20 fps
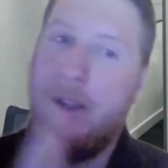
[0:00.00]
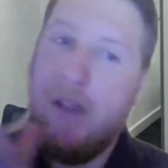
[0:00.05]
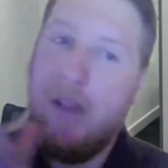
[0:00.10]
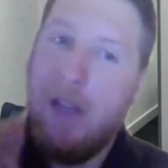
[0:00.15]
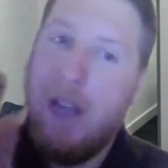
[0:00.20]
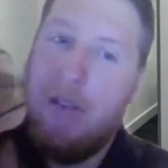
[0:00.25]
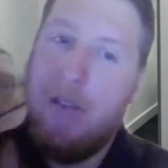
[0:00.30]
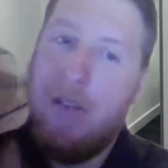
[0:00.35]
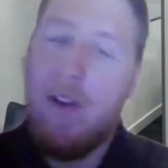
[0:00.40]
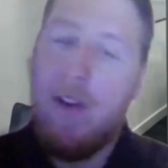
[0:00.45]

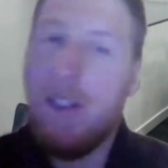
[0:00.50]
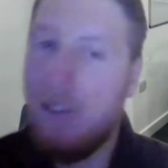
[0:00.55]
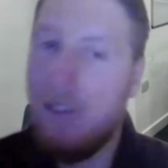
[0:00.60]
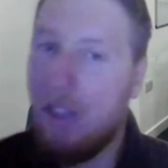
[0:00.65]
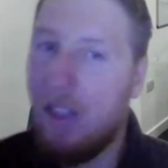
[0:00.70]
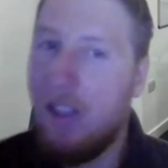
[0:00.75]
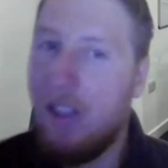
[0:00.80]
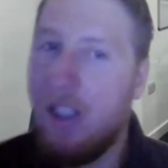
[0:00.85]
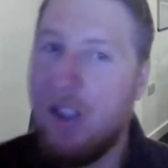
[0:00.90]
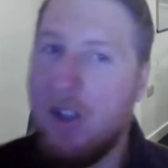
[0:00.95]
they think there's
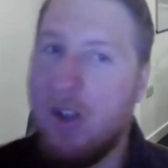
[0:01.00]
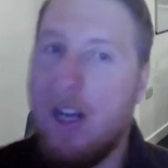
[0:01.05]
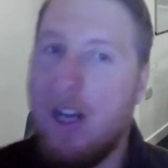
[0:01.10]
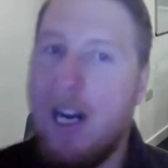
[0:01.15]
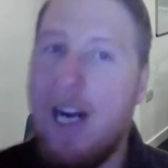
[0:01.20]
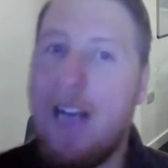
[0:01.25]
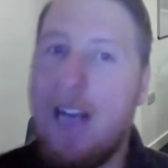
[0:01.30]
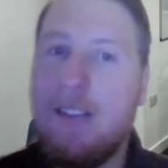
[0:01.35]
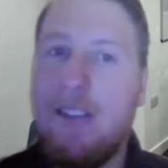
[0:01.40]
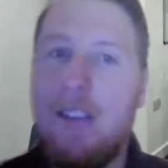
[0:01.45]
additional
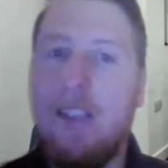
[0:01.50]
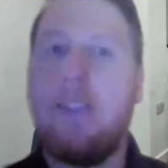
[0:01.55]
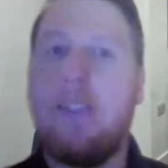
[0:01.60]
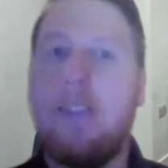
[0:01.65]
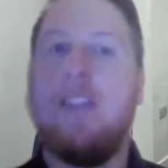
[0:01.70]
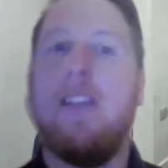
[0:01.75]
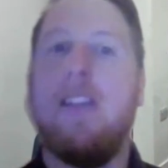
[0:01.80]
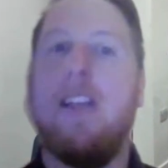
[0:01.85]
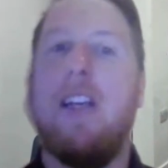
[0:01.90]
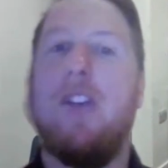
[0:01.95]

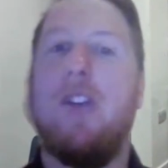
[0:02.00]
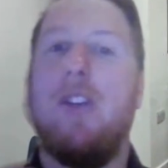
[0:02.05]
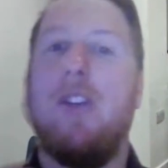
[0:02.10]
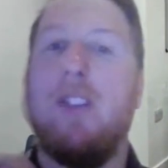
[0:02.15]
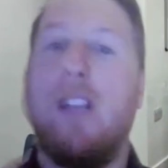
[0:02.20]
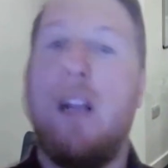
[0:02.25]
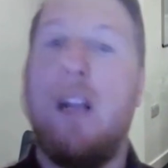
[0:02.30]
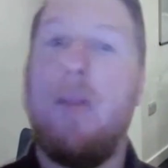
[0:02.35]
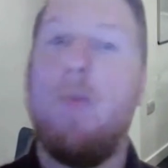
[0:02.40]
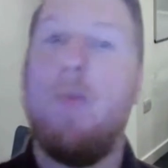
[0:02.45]
hazards, they should
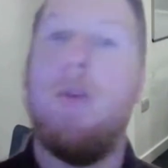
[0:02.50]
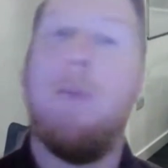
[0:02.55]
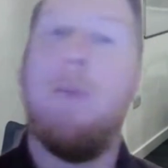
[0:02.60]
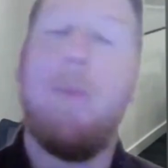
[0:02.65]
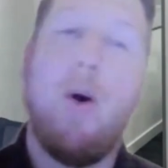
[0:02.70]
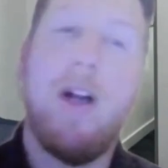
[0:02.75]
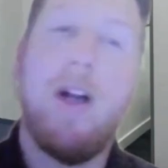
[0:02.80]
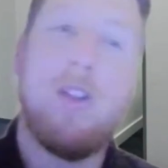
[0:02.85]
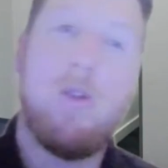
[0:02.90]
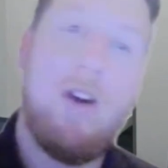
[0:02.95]
then
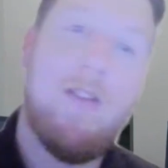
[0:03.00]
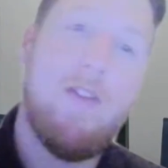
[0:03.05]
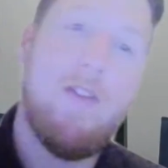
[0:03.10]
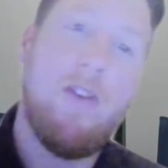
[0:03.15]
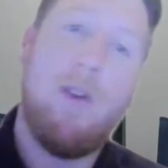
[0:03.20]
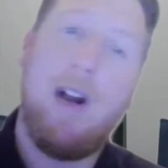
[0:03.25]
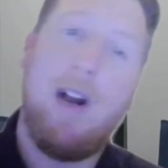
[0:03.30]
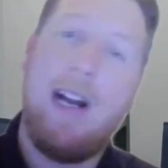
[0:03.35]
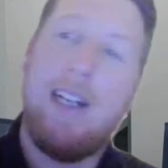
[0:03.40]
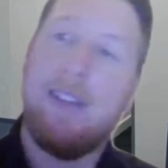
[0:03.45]
report it to
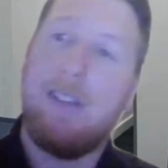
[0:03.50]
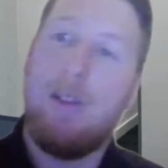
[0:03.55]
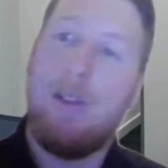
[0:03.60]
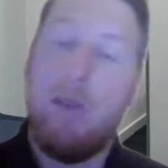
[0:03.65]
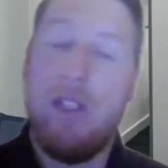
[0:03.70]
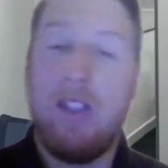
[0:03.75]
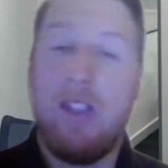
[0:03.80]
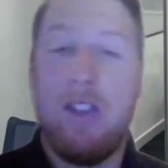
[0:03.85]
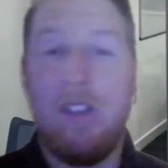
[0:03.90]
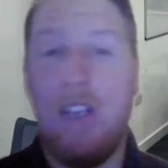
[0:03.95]
whoever writes
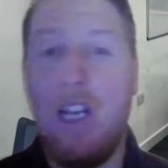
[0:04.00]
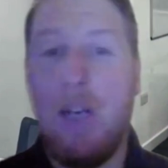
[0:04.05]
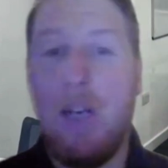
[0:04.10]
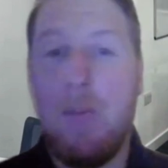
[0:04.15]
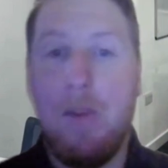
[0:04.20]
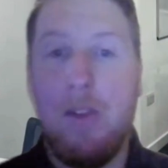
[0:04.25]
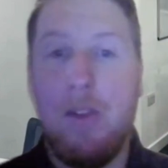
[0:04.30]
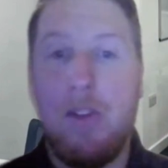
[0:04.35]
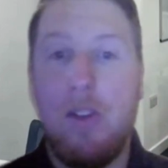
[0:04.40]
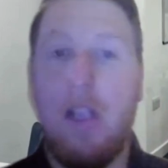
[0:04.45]
the risk
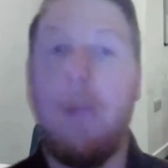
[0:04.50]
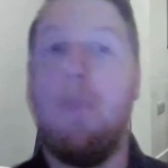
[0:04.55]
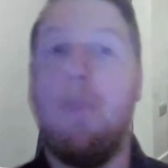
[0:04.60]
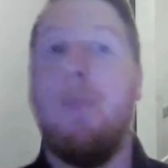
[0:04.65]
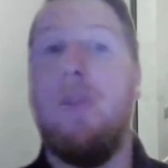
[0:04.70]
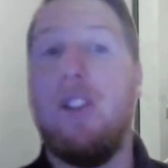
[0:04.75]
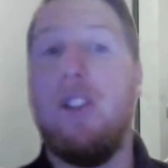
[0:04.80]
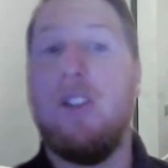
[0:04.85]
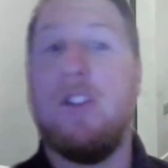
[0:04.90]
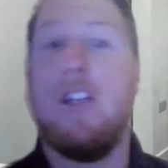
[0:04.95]
assessment, so
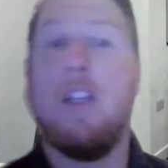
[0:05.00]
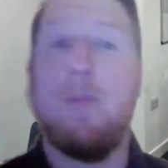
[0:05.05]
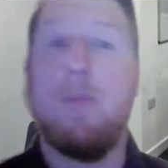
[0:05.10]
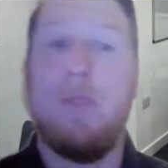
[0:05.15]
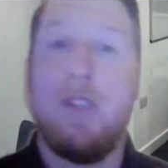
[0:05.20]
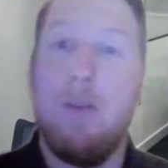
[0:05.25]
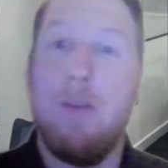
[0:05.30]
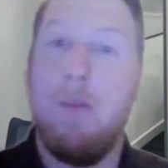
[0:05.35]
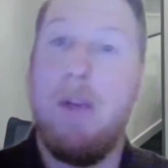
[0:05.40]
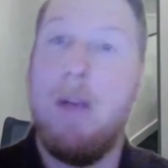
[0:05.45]
then risk
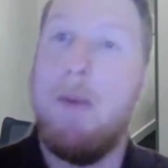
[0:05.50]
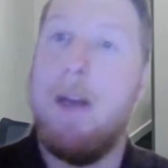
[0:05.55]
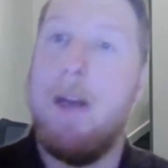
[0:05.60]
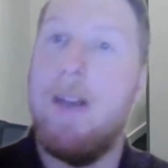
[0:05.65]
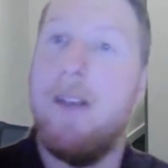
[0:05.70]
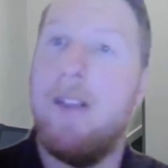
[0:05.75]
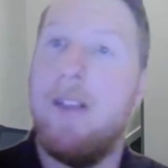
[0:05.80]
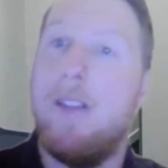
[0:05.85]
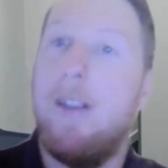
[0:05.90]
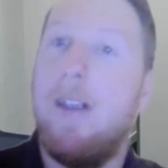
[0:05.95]
assessments can be
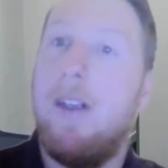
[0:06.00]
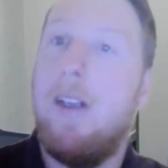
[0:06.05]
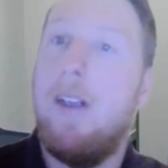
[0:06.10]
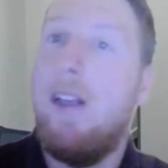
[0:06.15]
amended